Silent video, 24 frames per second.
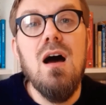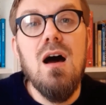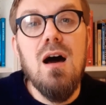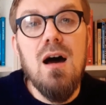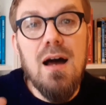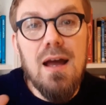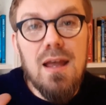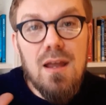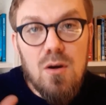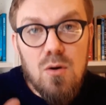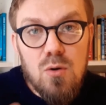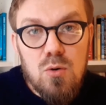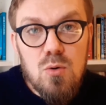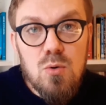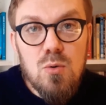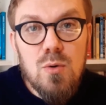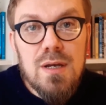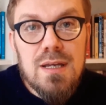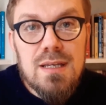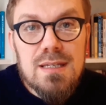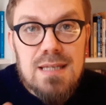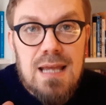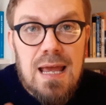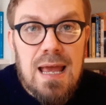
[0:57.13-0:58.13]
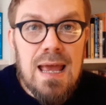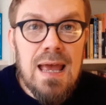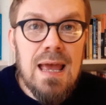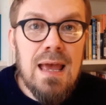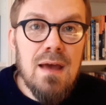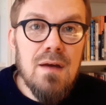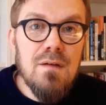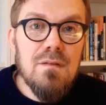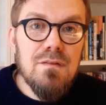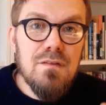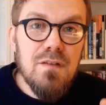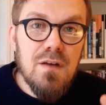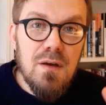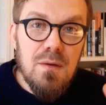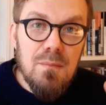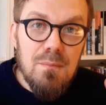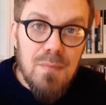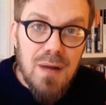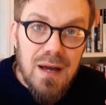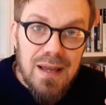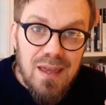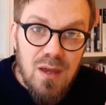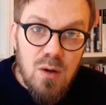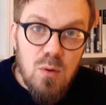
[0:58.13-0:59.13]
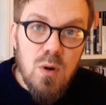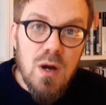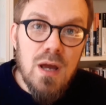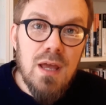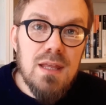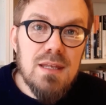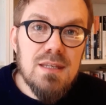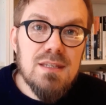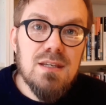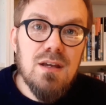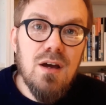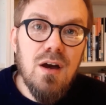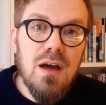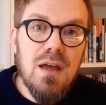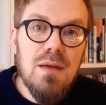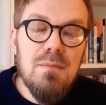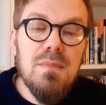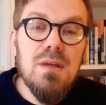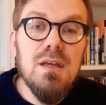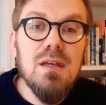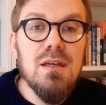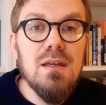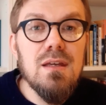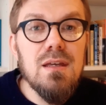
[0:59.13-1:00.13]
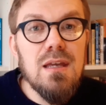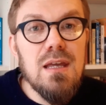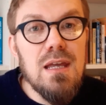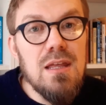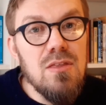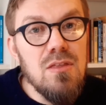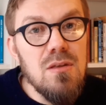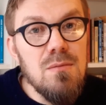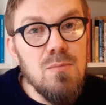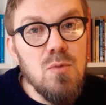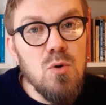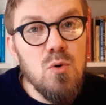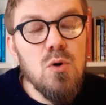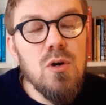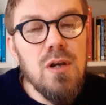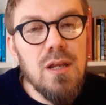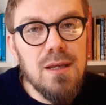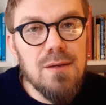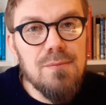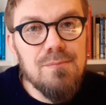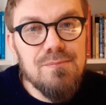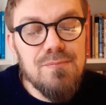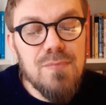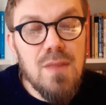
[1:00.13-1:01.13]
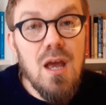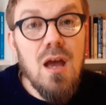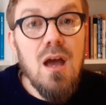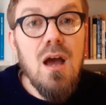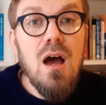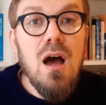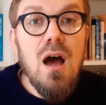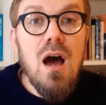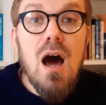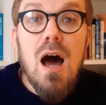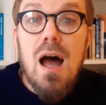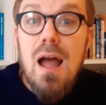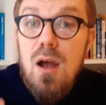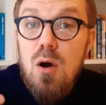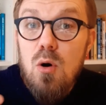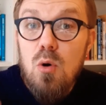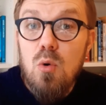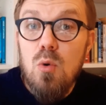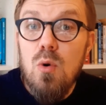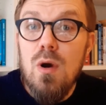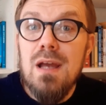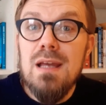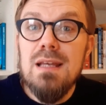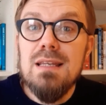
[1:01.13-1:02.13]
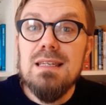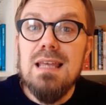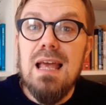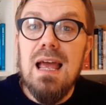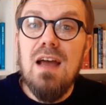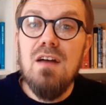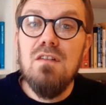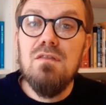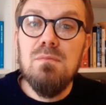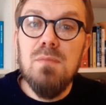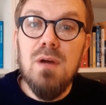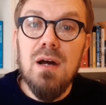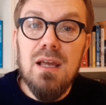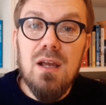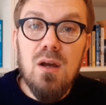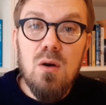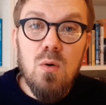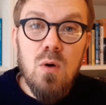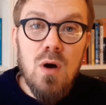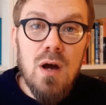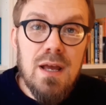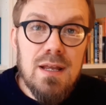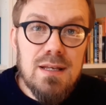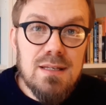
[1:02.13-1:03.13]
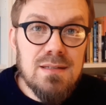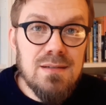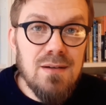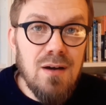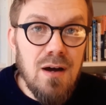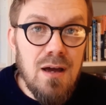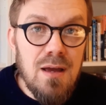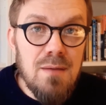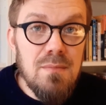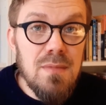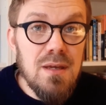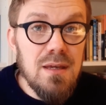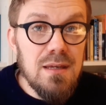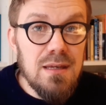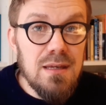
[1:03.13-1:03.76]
I always have my quiet time in the morning. I always have my quiet time